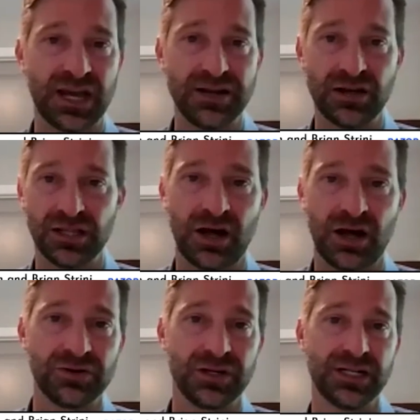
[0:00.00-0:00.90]
side, and I'll let
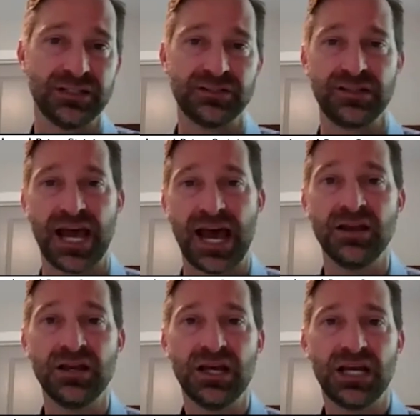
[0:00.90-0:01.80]
Oliver get into that
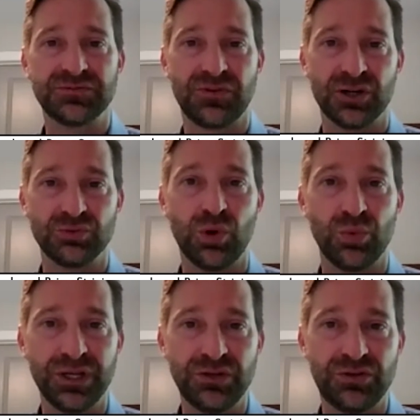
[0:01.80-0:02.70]
as far as
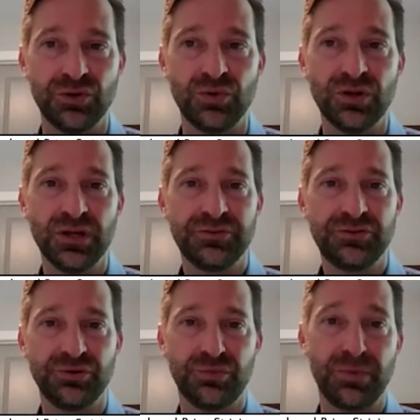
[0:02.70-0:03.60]
what we do
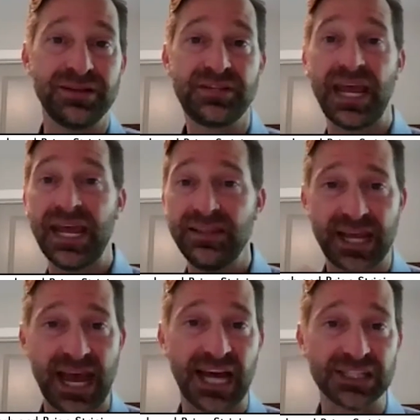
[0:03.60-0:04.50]
to maintain
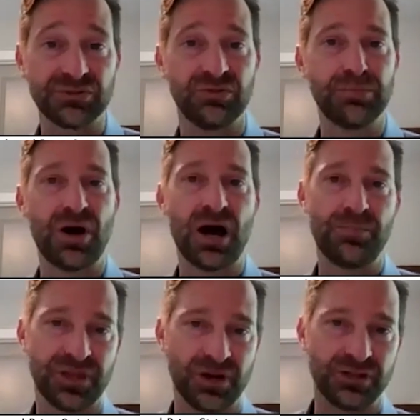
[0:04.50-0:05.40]
the cash flow we bought,
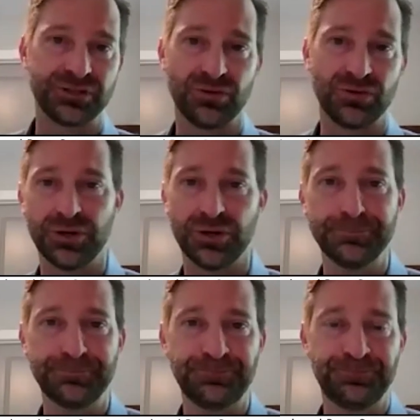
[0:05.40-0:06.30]
but then also grow
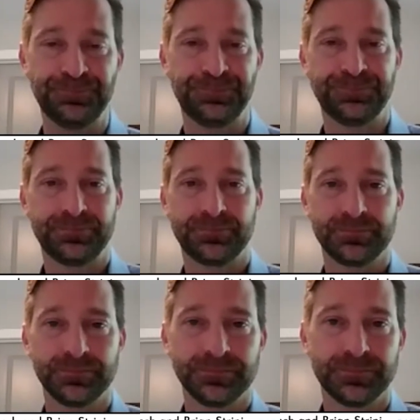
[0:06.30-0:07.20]

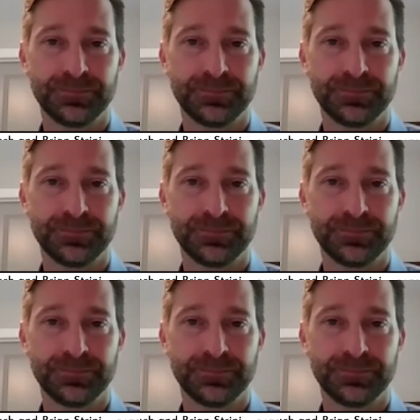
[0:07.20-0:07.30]
it.